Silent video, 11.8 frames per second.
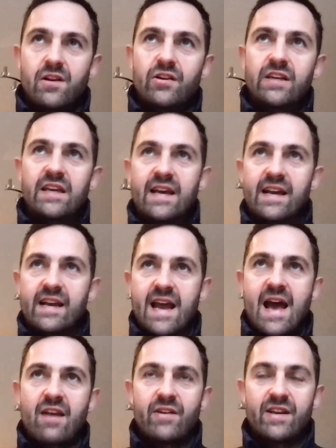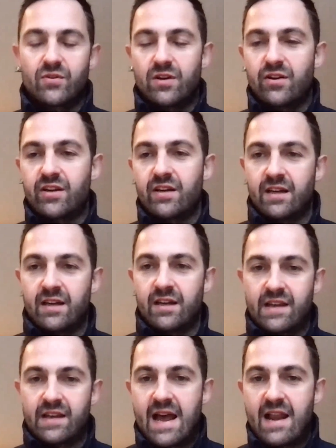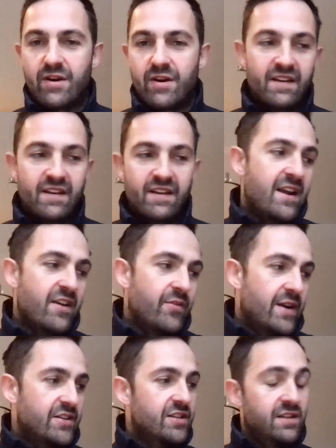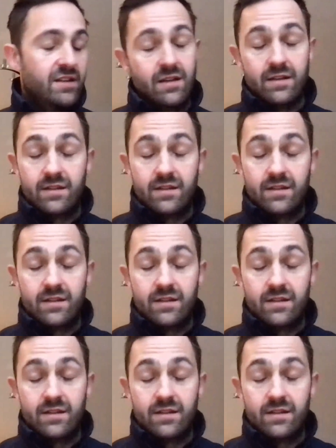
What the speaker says: looking at calories or looking at the calorific value, and actually